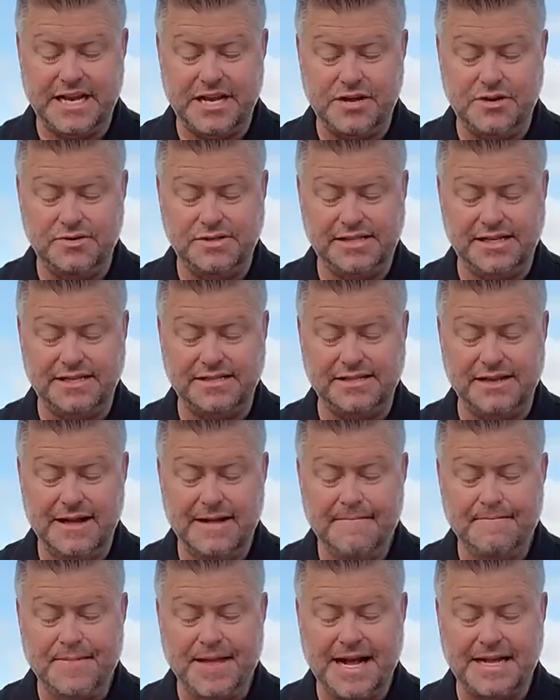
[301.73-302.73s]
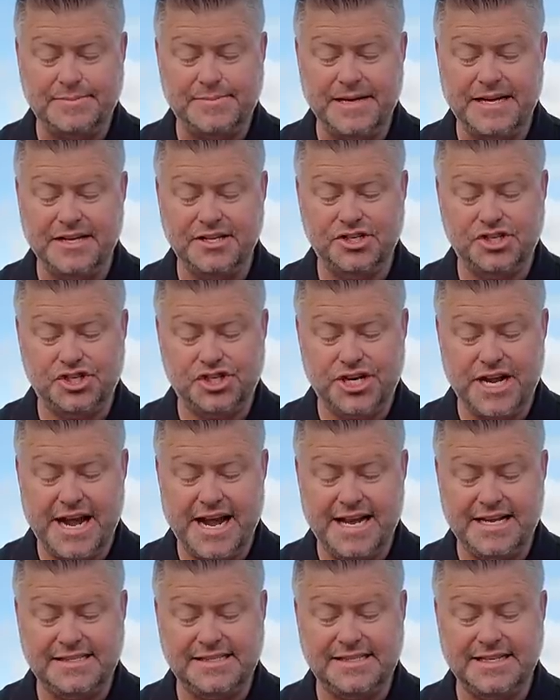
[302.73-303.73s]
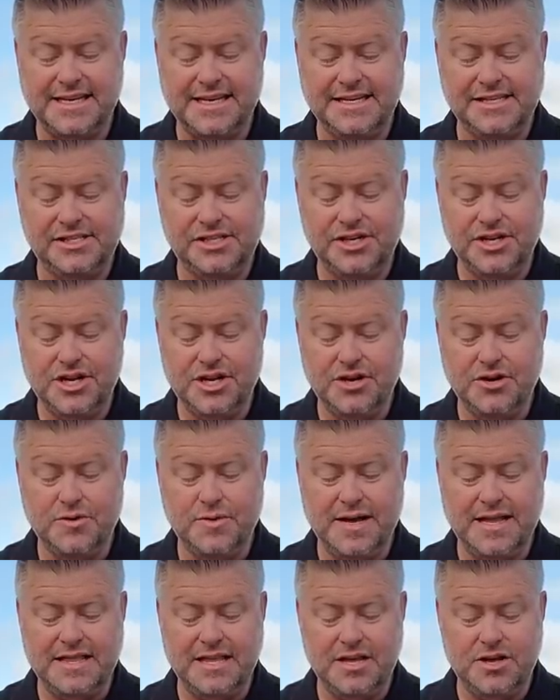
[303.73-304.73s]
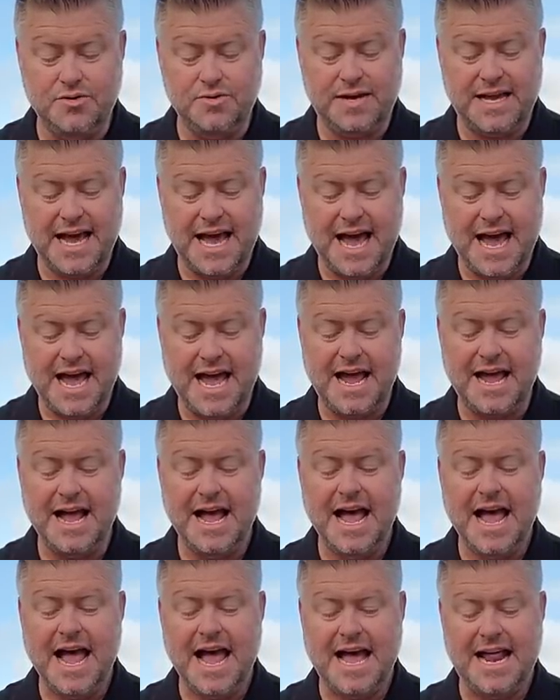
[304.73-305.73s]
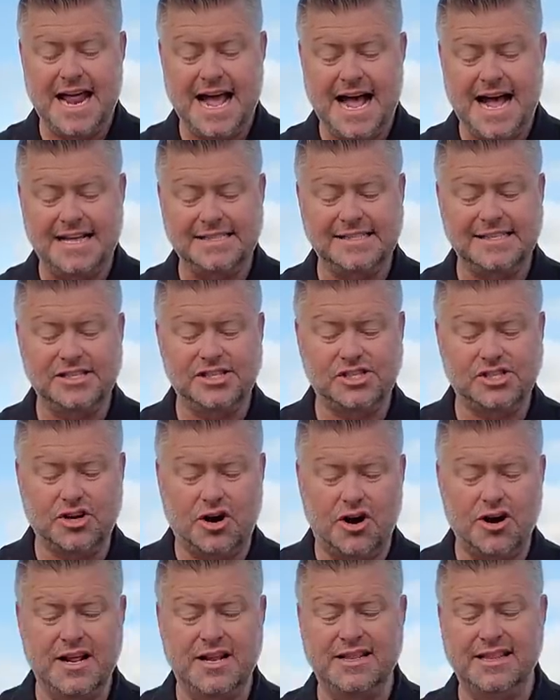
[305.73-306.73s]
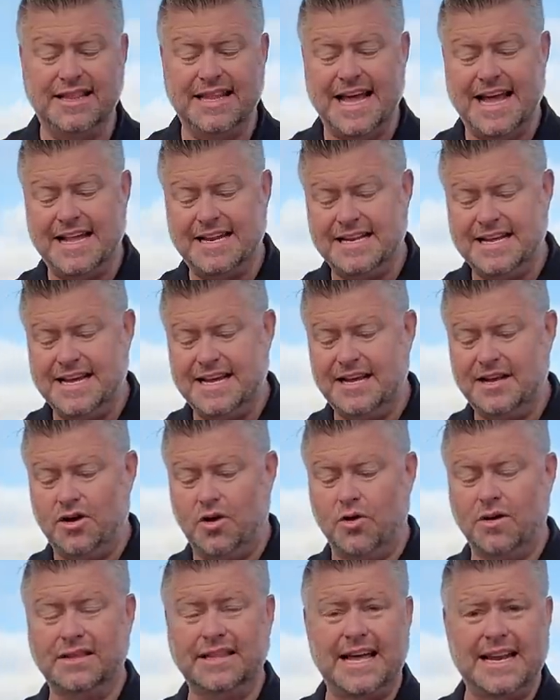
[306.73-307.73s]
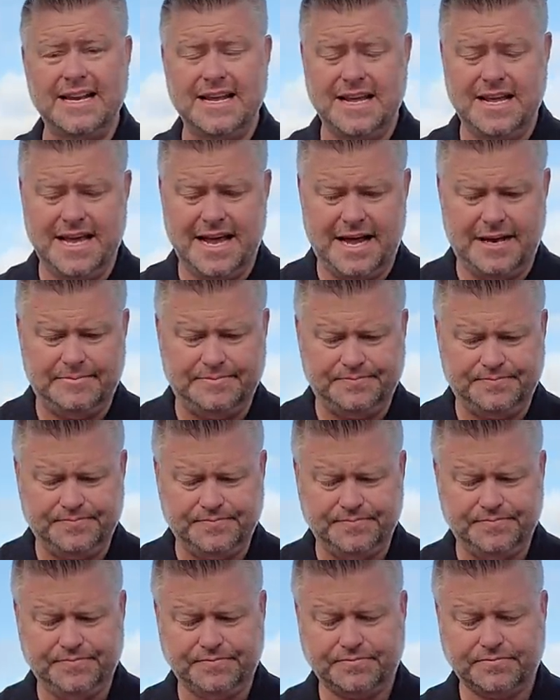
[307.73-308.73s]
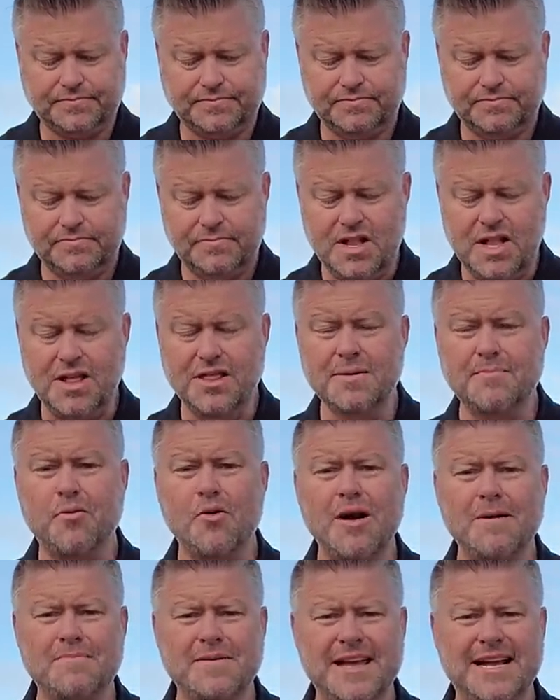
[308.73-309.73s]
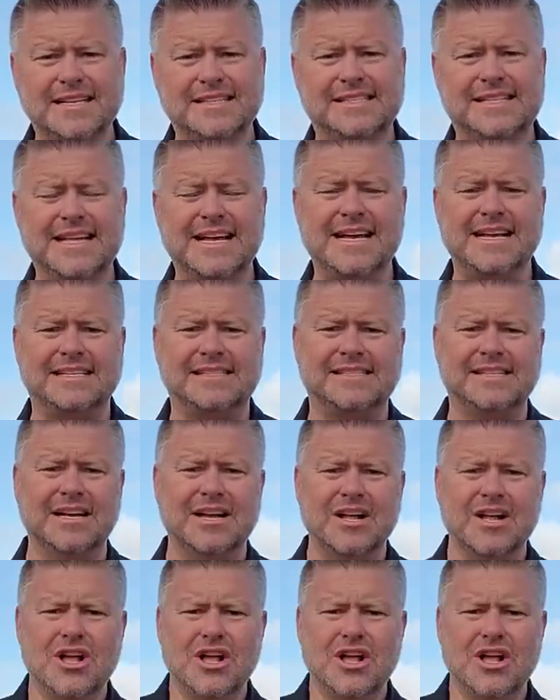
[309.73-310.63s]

it uses. That's because Chase is new in the U K and hasn't started landing or lending yet. The point being is this.